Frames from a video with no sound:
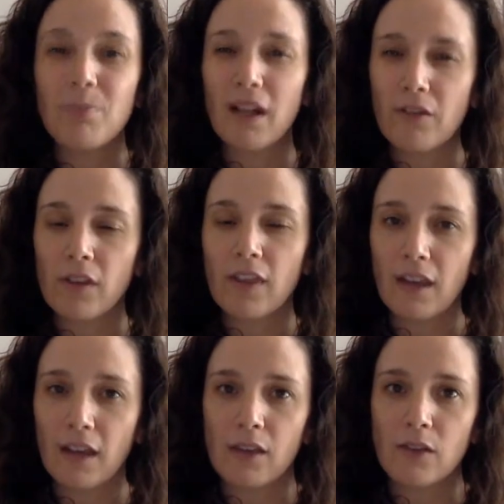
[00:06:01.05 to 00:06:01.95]
but
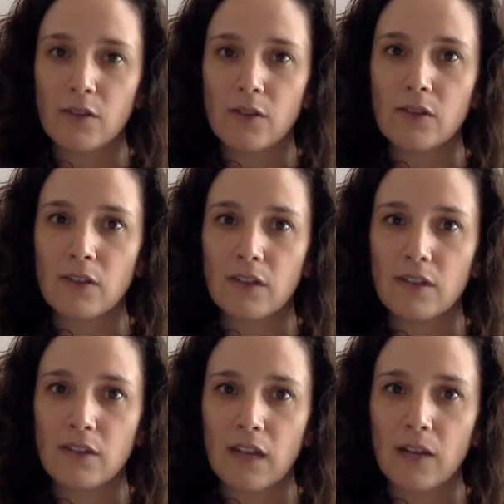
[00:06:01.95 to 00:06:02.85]
everything else is
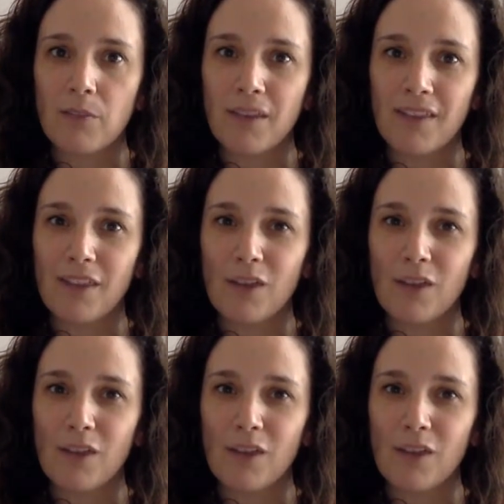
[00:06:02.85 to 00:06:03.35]
set up in the